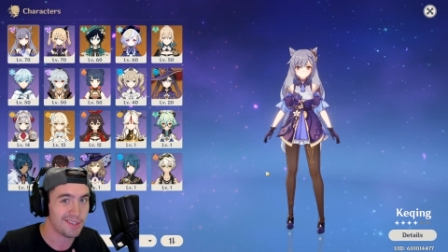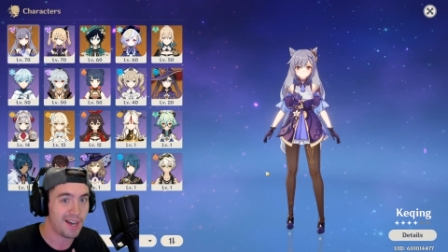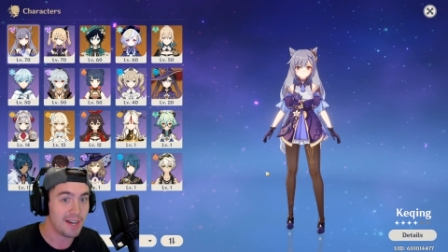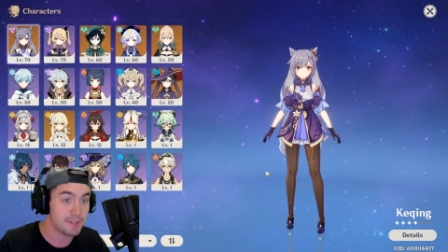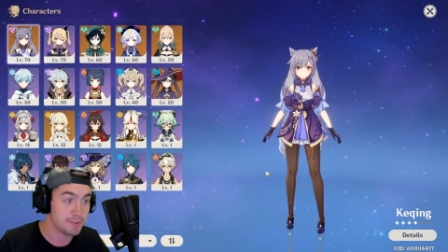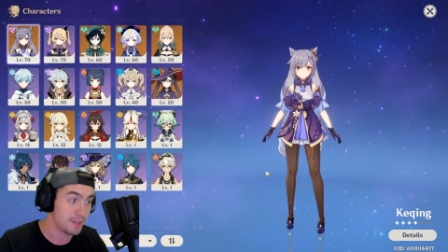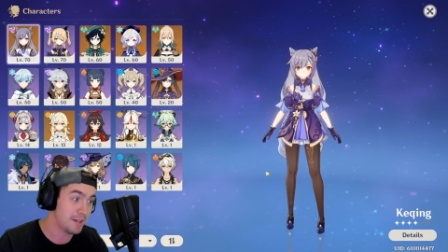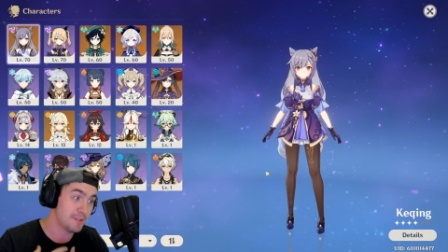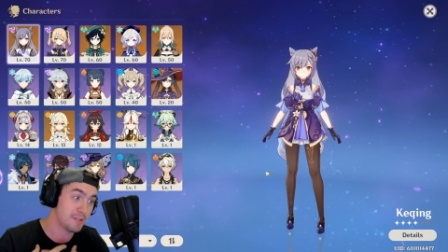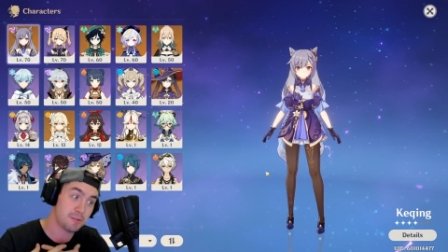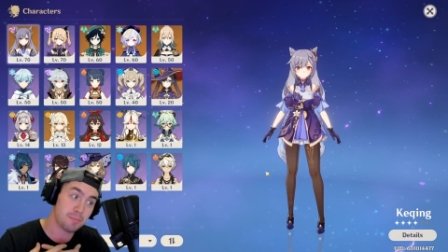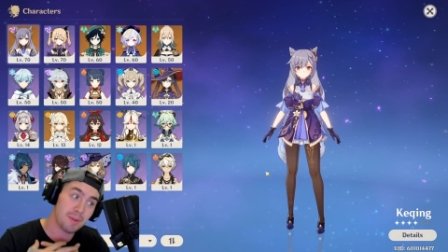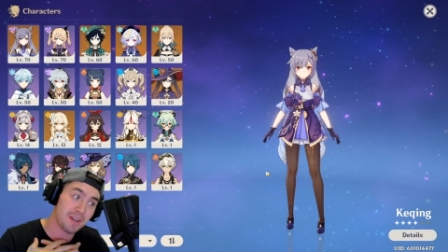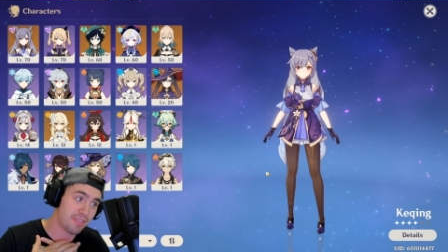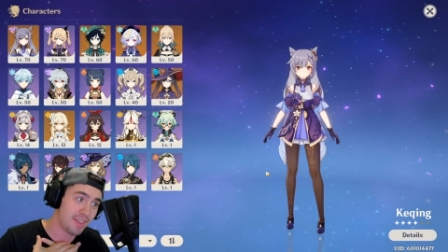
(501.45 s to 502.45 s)
I, I
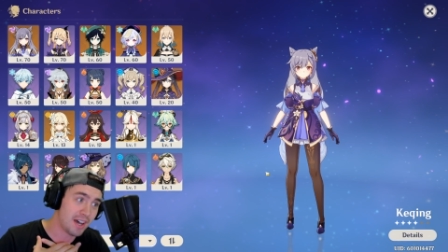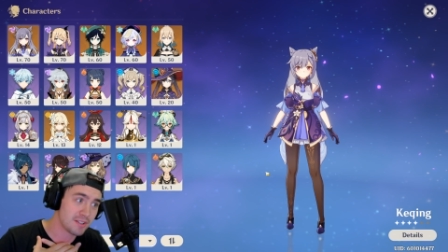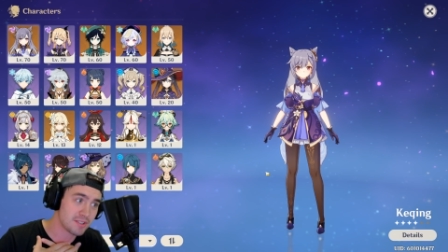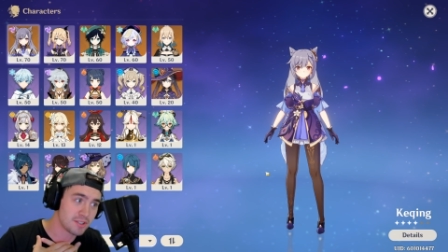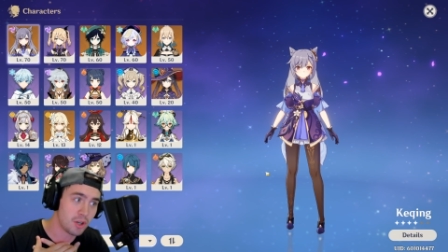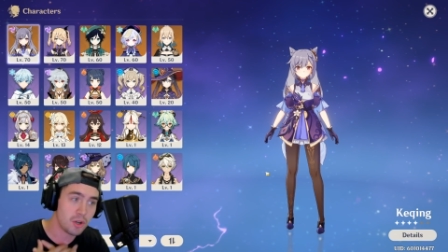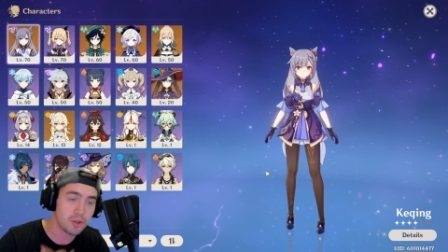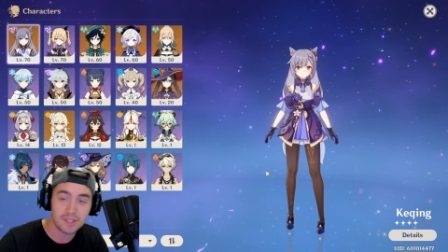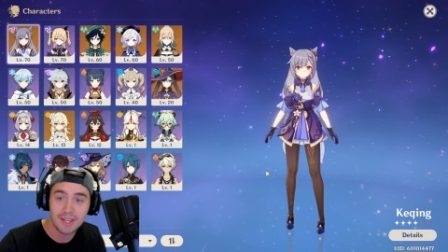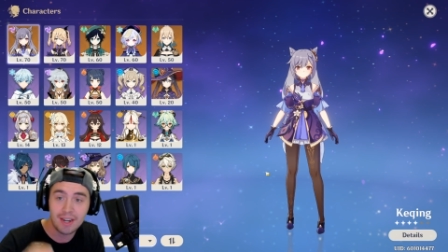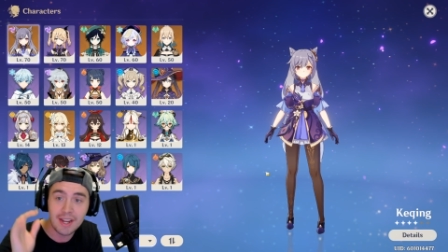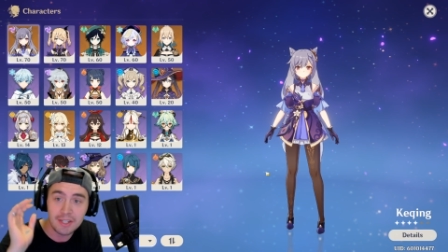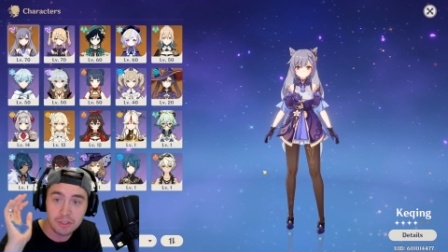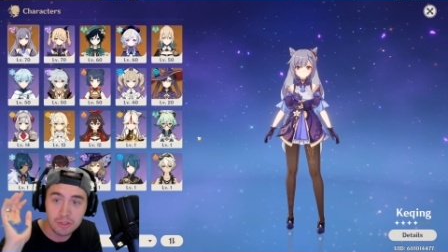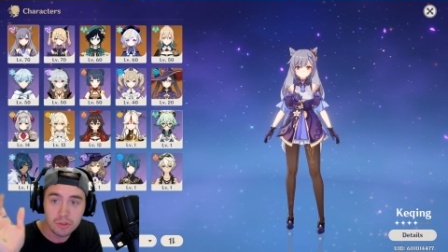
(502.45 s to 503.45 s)
spent a thousand dollars, and
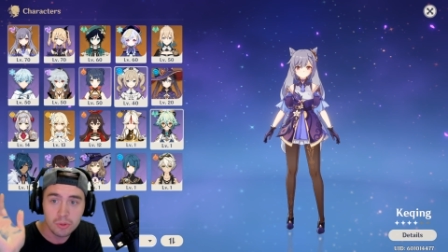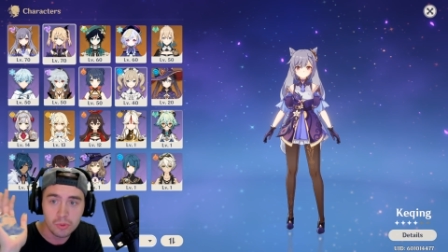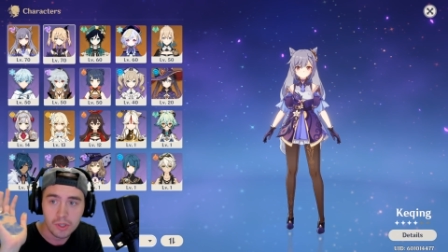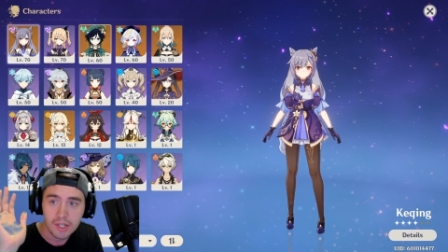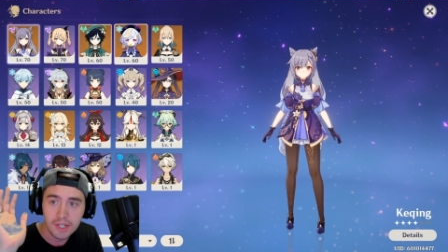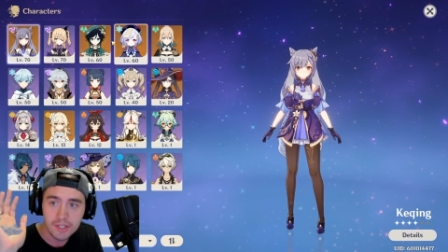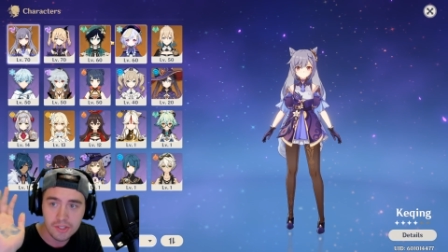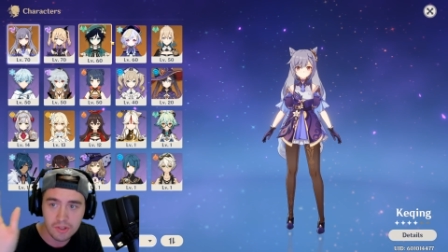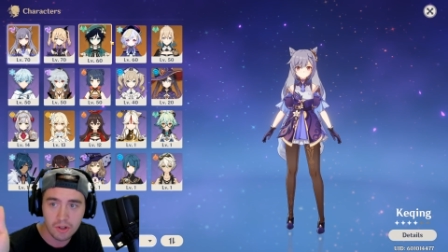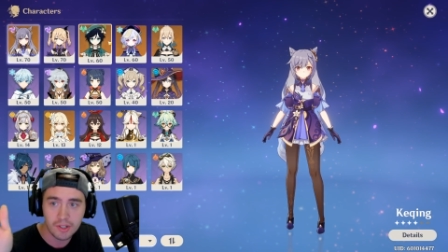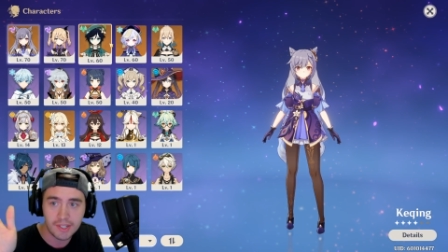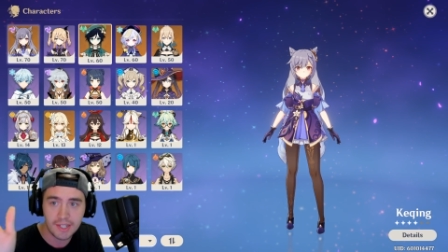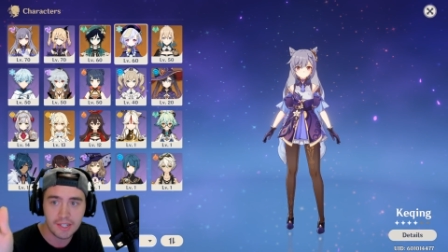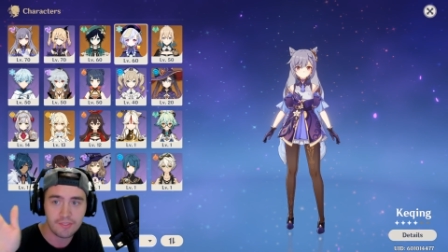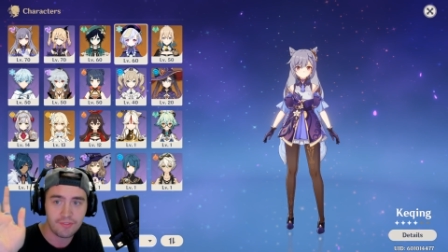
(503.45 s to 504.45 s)
I do
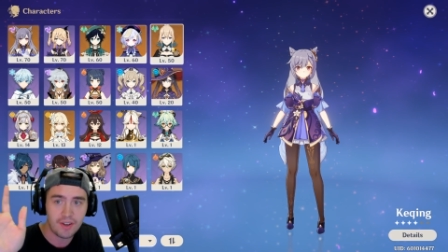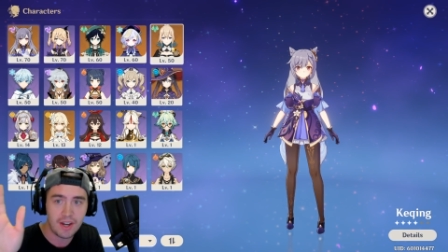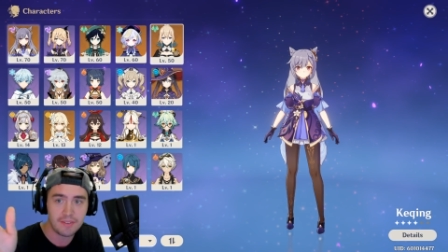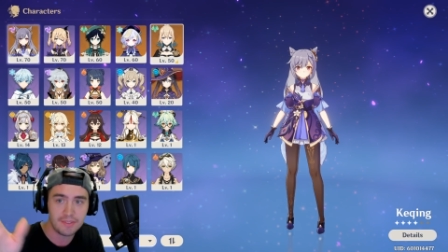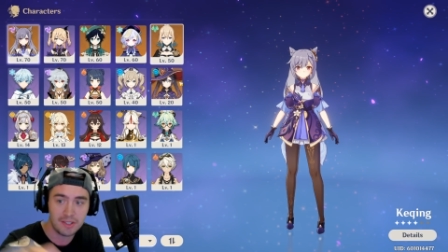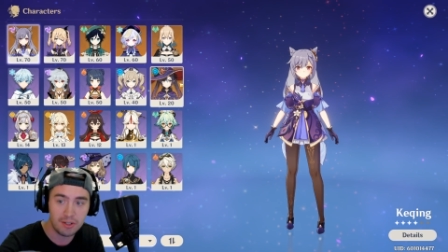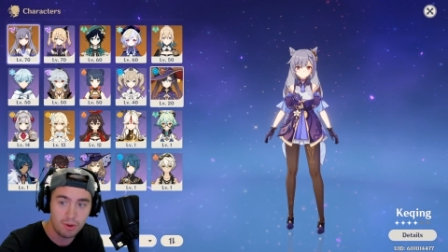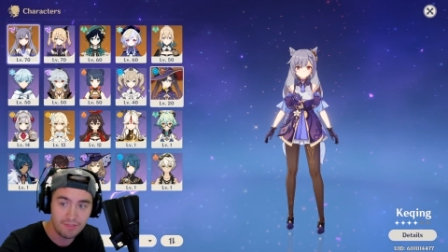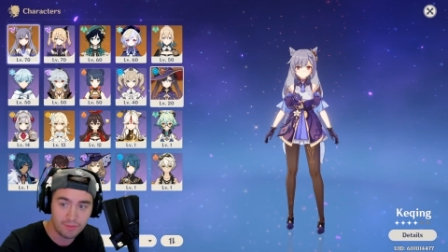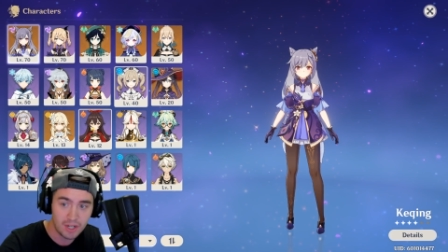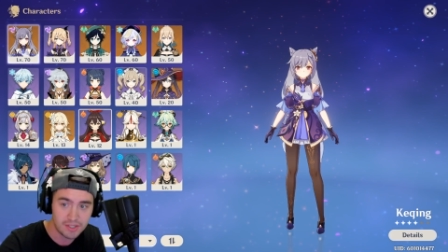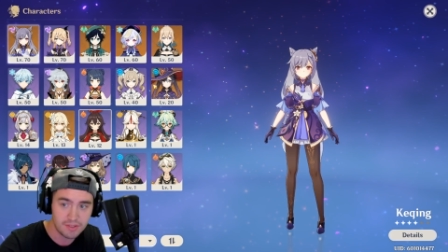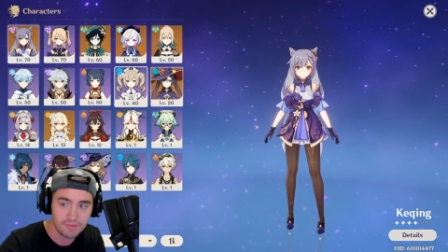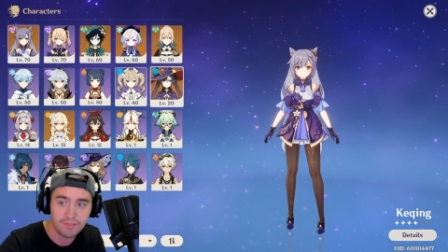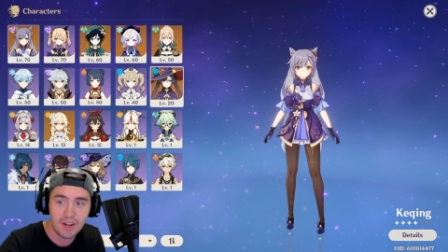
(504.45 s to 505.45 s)
start getting five, you know, I've
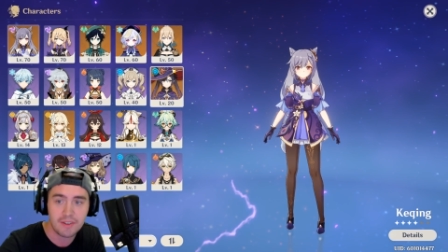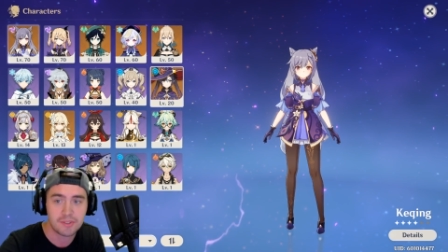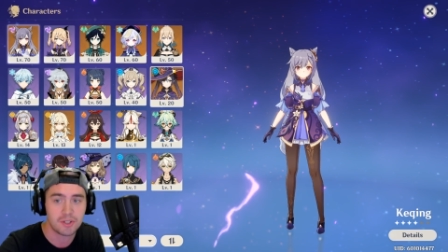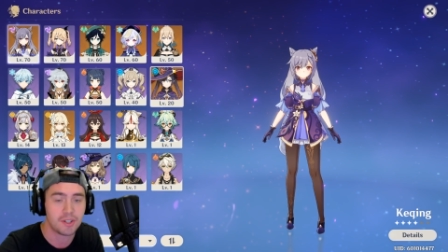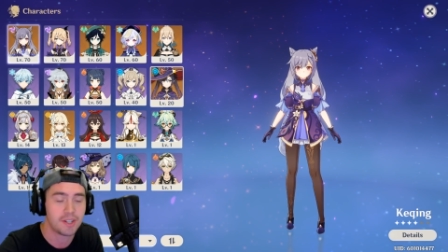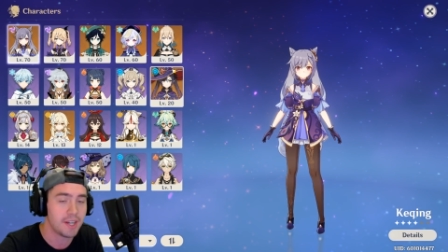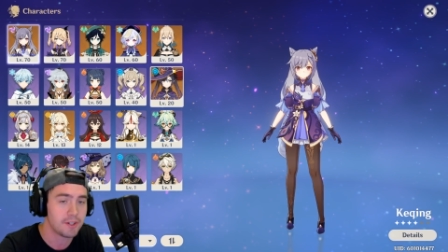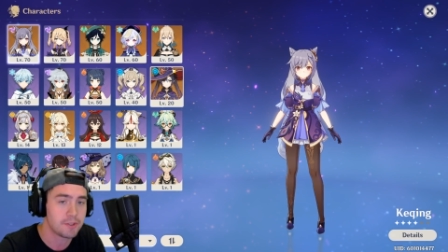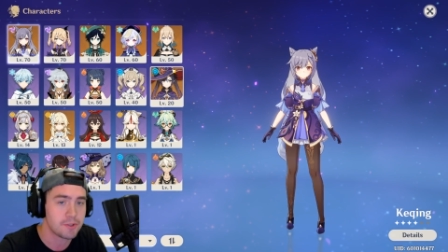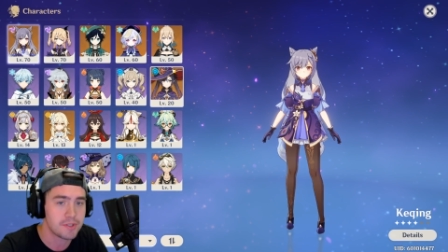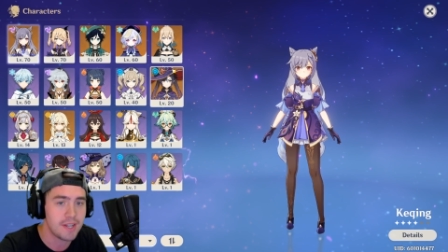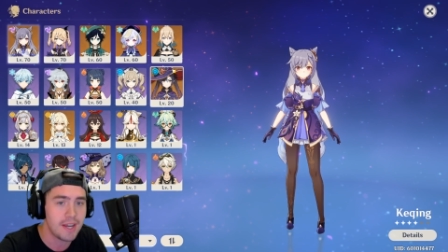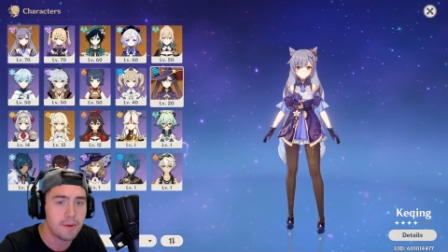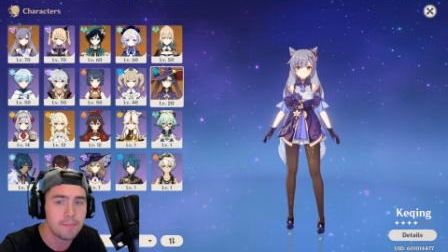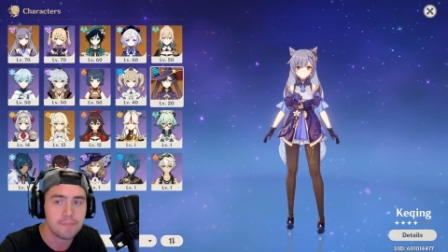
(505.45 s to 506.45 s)
got some five-star characters
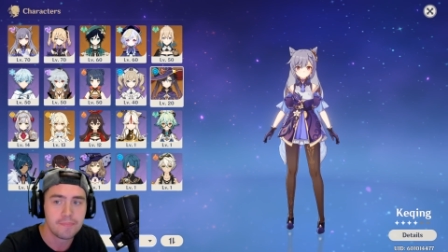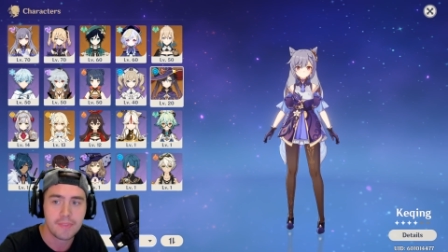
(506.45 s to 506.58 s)
now.